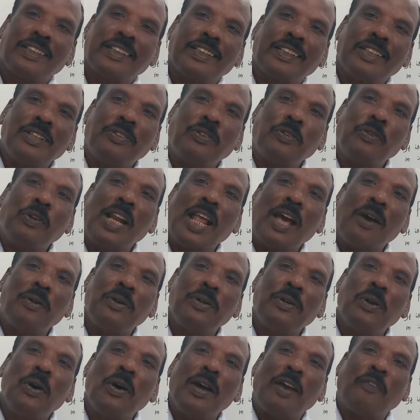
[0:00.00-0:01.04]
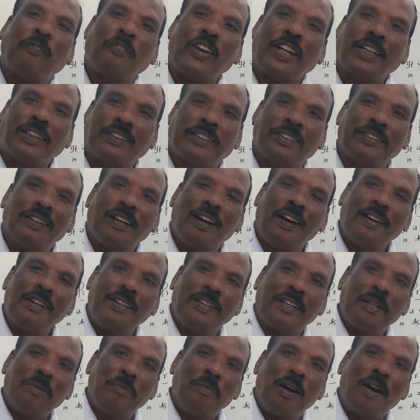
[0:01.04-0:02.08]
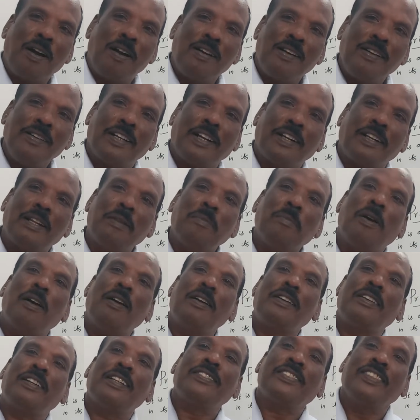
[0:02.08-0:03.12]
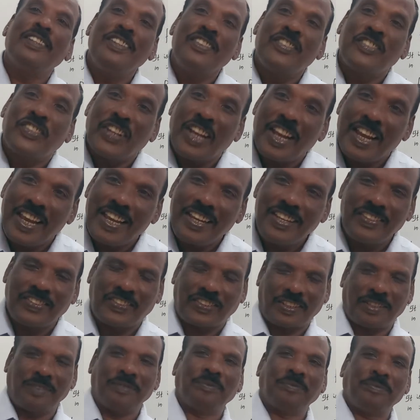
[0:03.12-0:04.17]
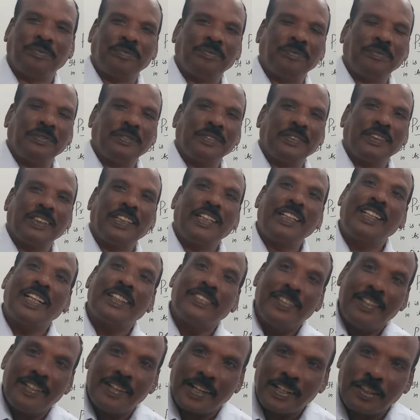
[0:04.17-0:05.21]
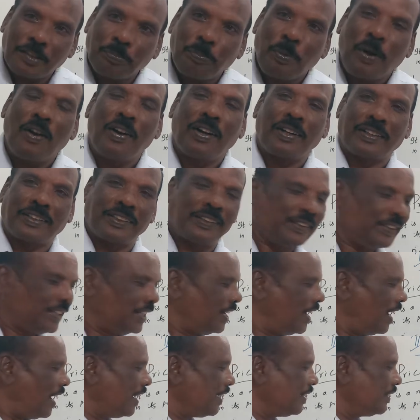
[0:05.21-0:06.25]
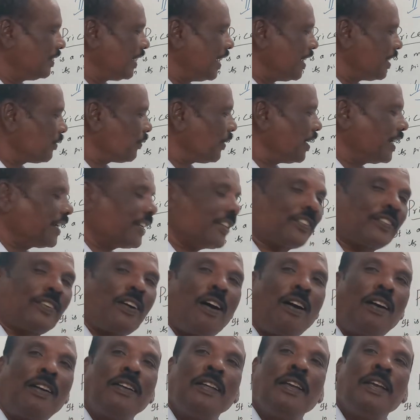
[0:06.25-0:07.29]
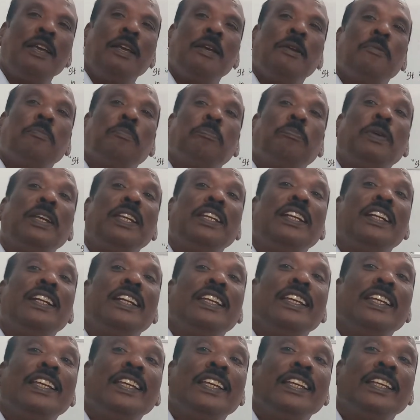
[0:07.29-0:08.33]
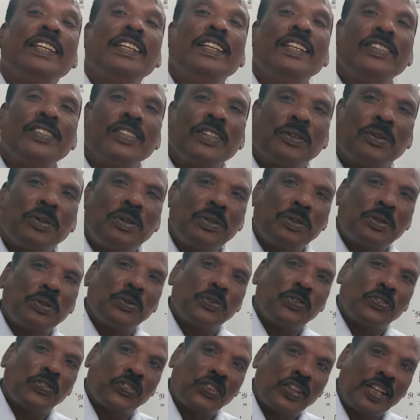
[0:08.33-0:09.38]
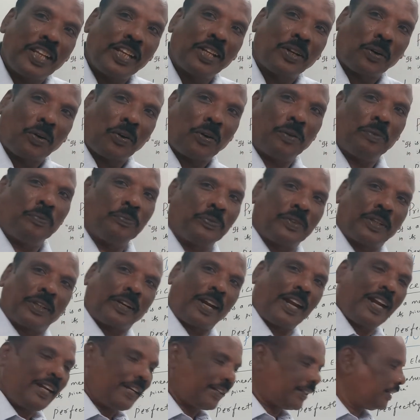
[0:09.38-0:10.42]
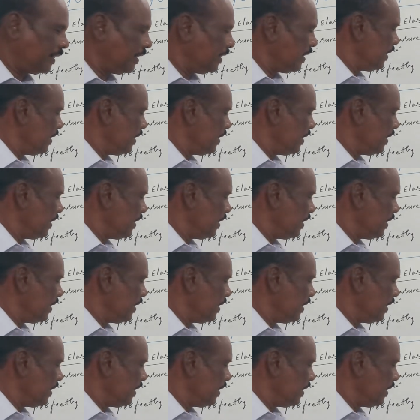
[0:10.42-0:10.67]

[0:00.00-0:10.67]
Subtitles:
it will have no effect on demand. The demand doesn't change. It doesn't respond. And that is why it is called PD is equal to 0. Right?